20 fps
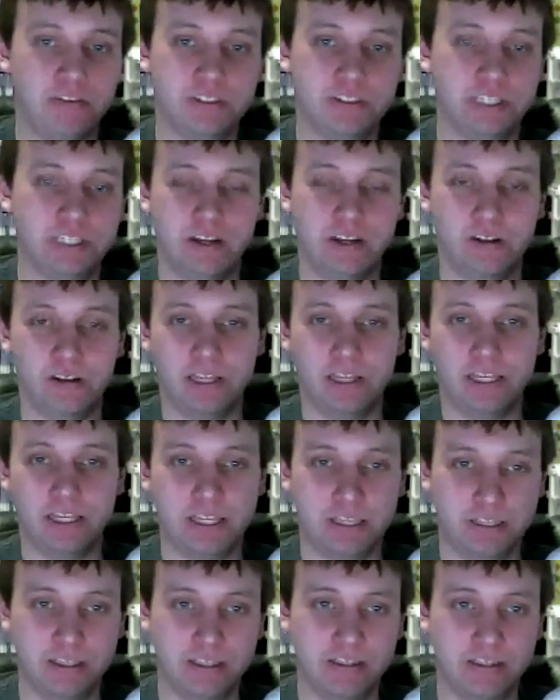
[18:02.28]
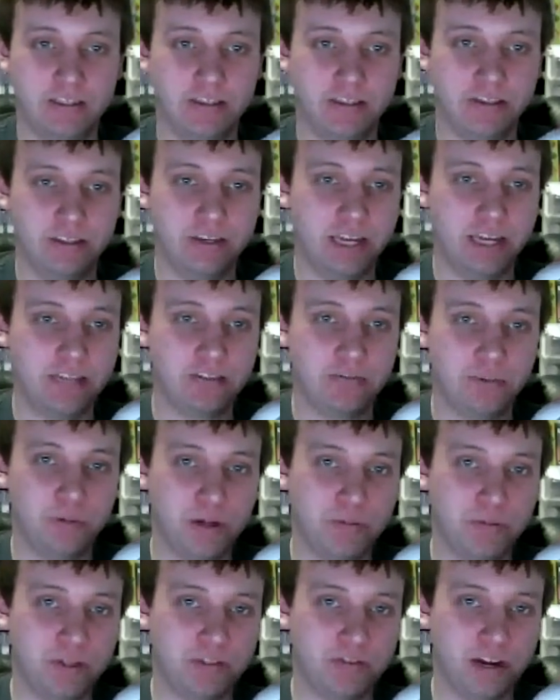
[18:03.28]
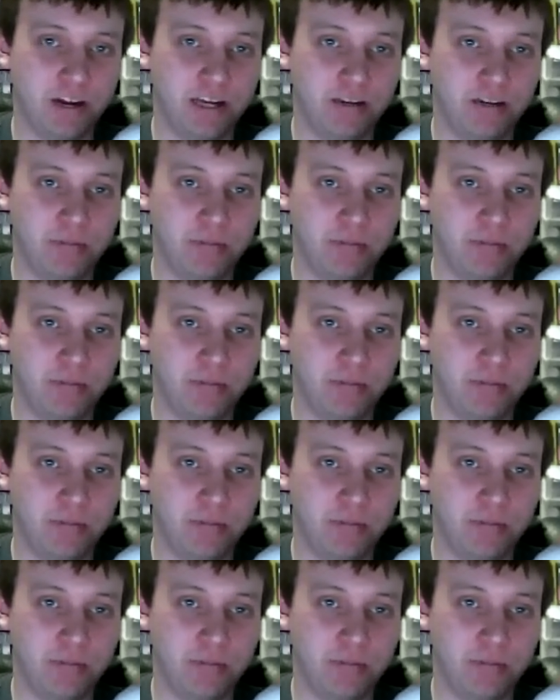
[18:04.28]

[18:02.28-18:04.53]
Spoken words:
sale. You'd have to pretty much find a